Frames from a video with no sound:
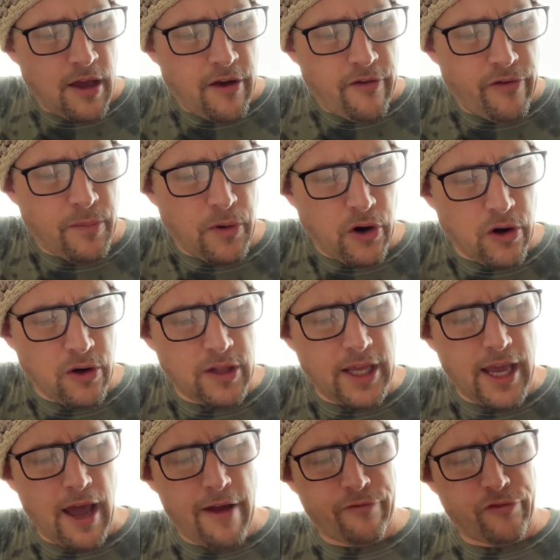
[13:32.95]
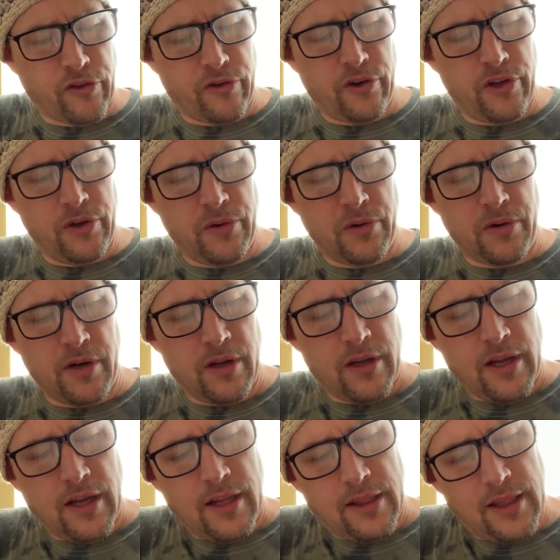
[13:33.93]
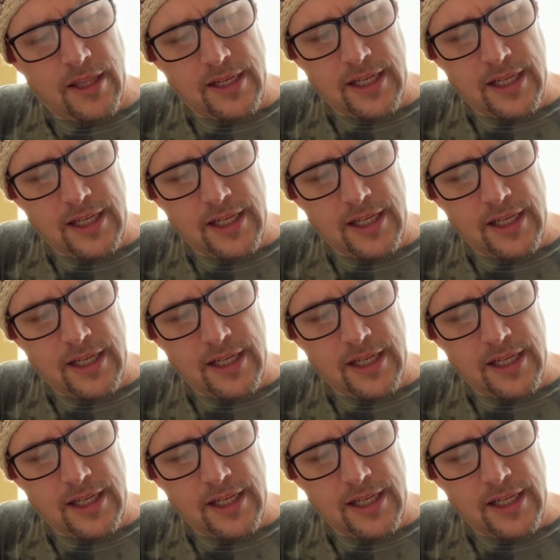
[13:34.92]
From early afternoon, the